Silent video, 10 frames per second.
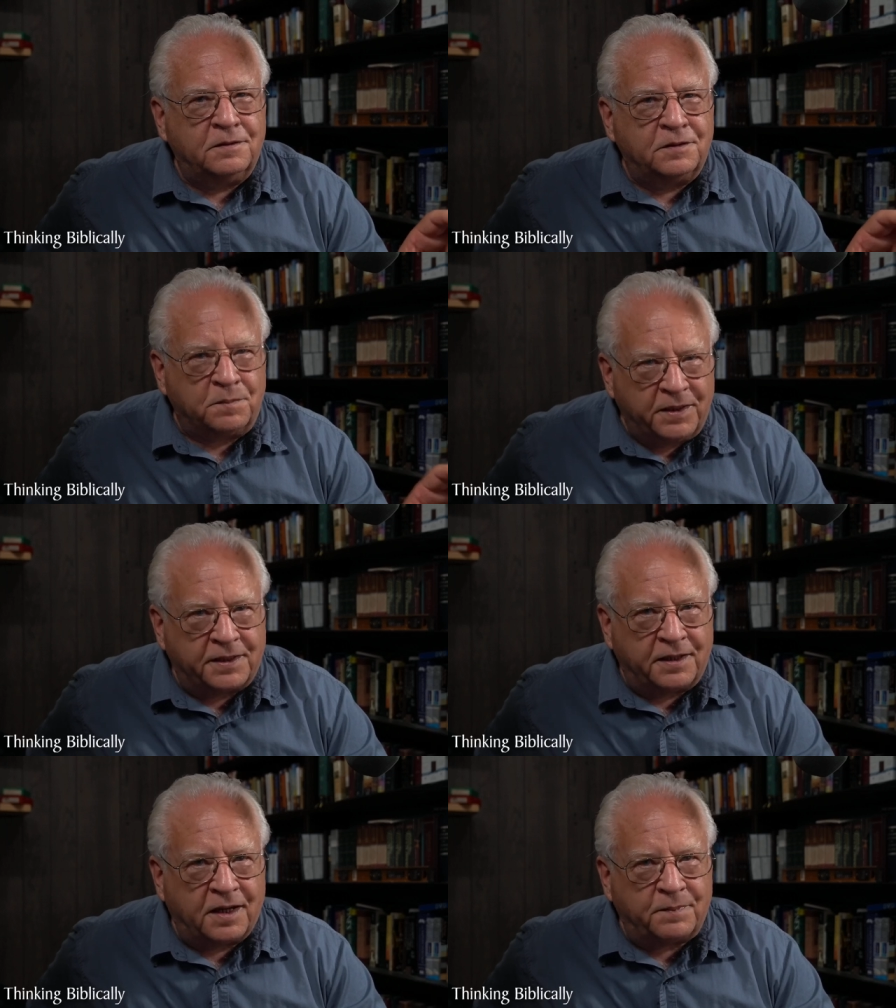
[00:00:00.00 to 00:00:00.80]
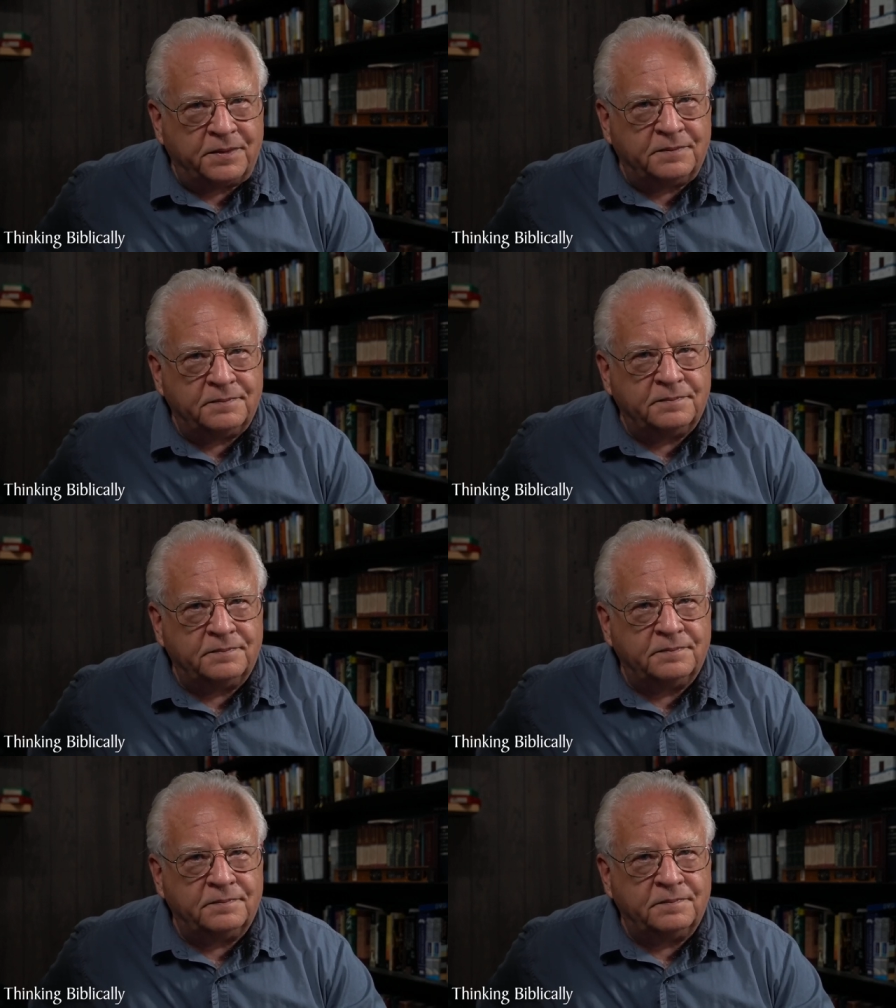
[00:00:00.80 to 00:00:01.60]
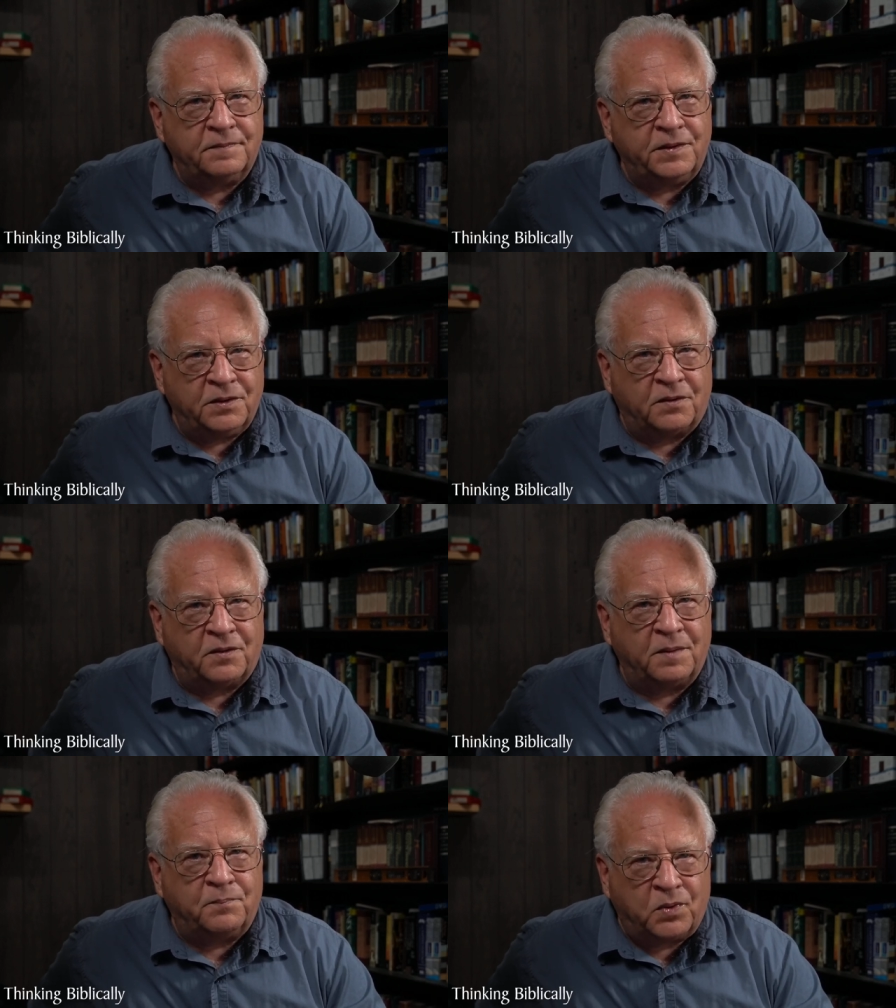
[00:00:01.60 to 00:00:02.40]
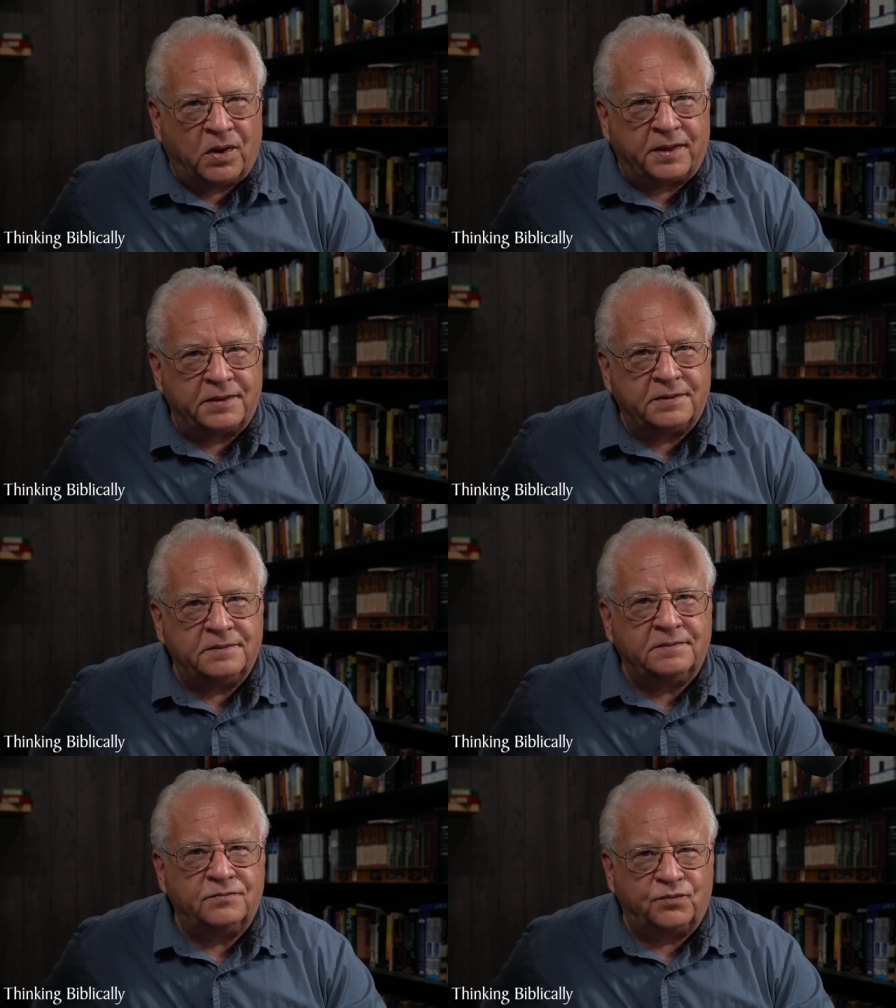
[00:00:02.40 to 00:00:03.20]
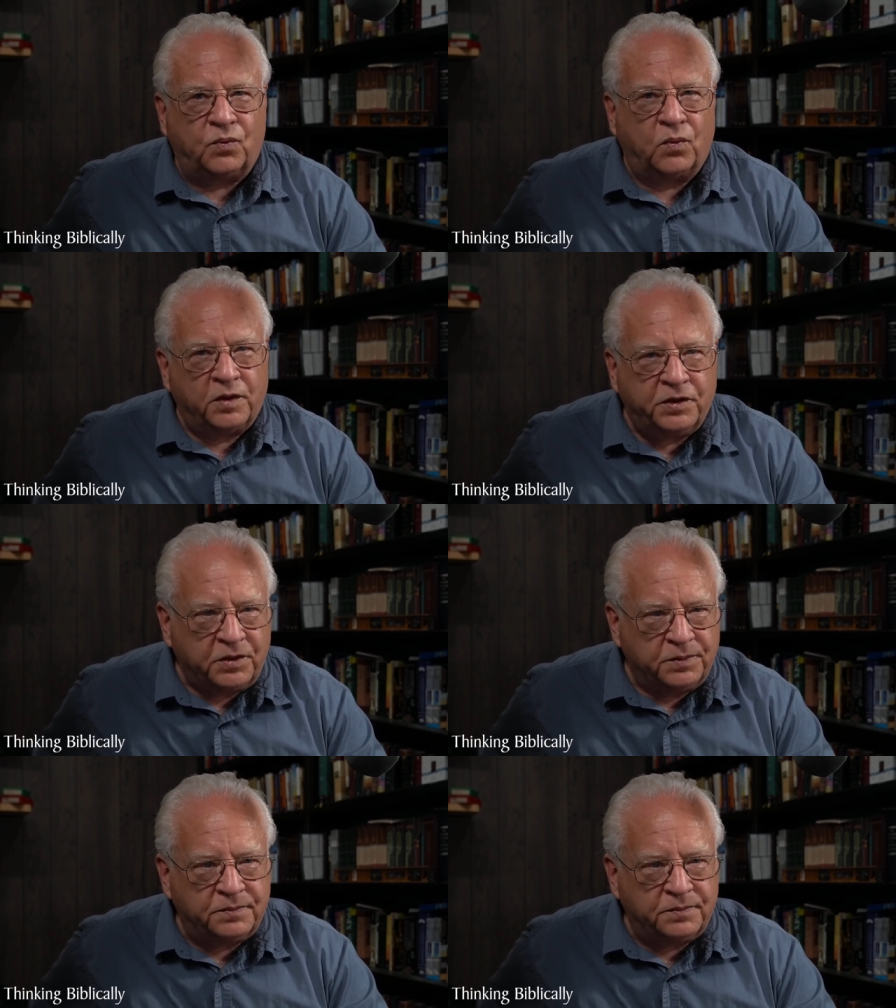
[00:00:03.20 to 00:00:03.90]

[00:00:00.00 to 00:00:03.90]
to make it happen. He already bought it for you.